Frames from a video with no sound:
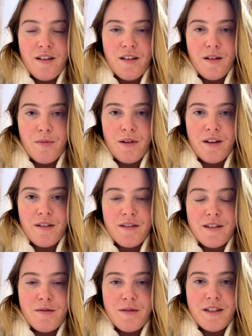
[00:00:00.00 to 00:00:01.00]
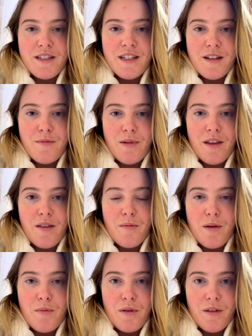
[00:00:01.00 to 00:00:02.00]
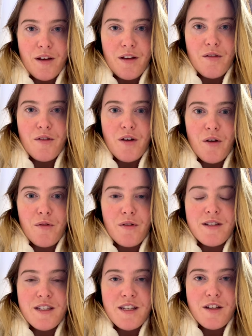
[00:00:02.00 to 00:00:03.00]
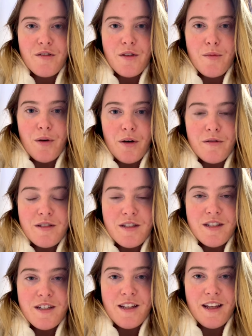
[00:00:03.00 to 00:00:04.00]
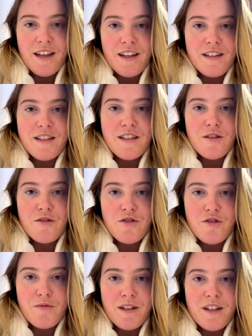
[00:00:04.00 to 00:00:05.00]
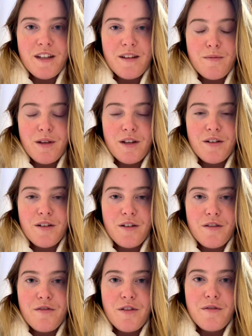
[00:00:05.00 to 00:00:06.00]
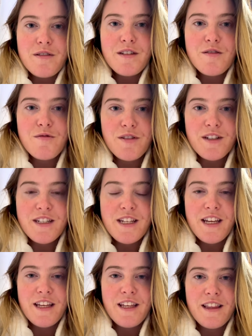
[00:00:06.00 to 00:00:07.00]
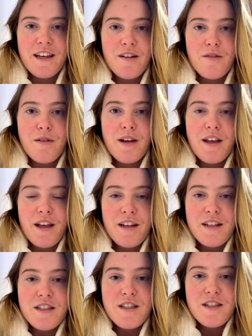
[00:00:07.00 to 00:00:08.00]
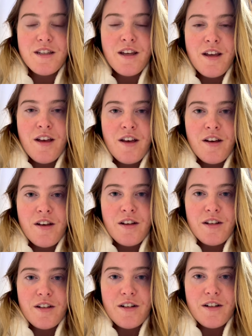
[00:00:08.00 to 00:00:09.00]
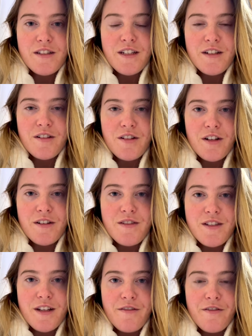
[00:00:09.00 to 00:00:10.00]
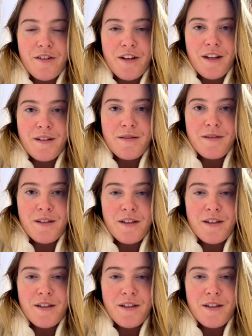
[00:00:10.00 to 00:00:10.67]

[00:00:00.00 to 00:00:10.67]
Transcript: not being able to be seen by the people that you thought would see you the most. And social media and being on our phones is really taking that away and it's causing a lot of suffering.